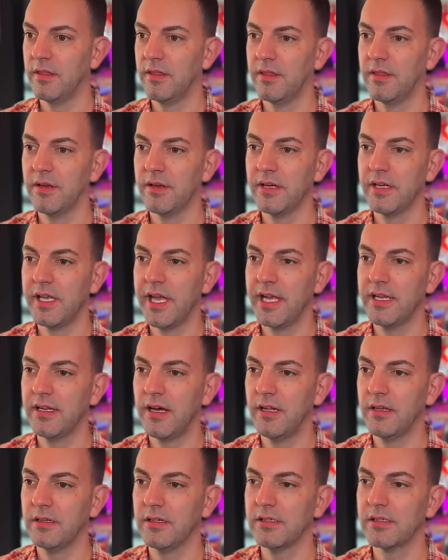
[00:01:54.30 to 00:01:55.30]

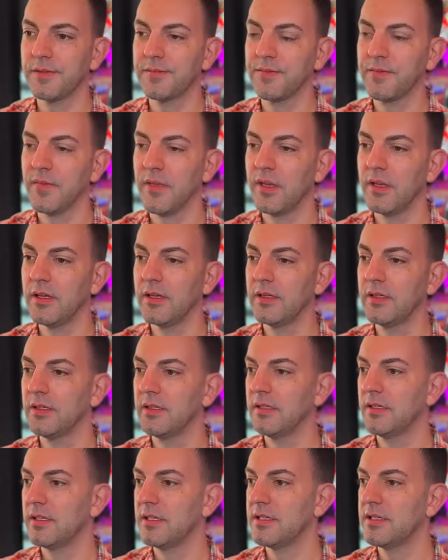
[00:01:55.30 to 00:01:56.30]

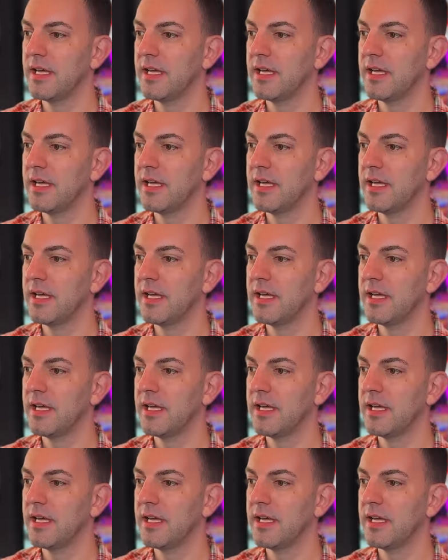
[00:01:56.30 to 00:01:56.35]
$38.